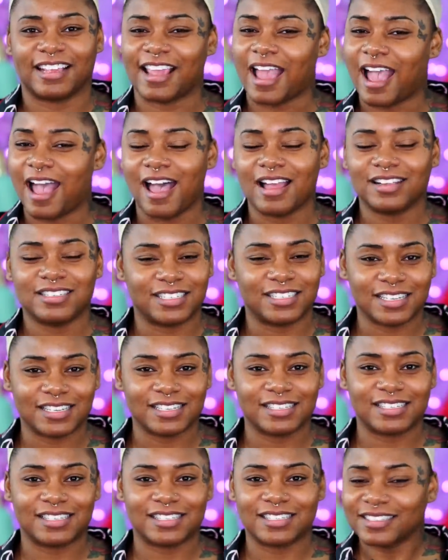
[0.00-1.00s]
y'all
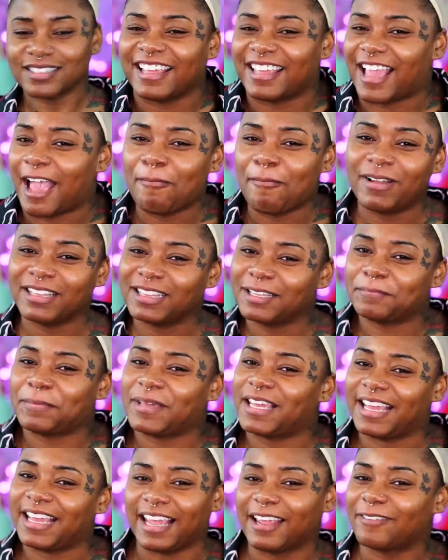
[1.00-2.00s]
about to
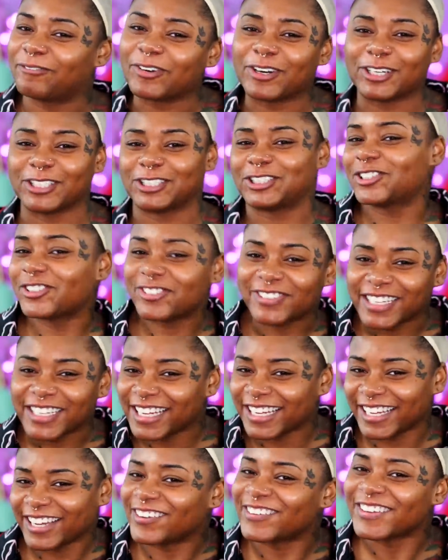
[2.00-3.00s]
be in for a
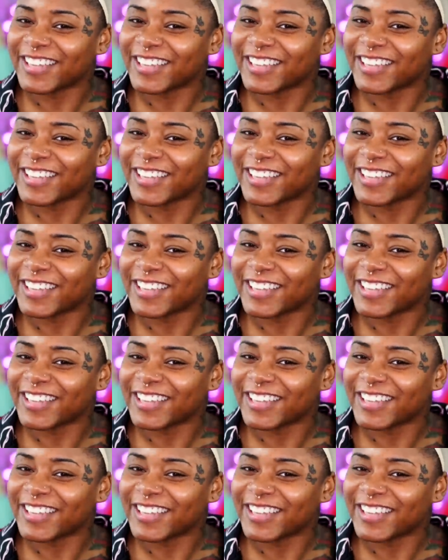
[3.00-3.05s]
treat,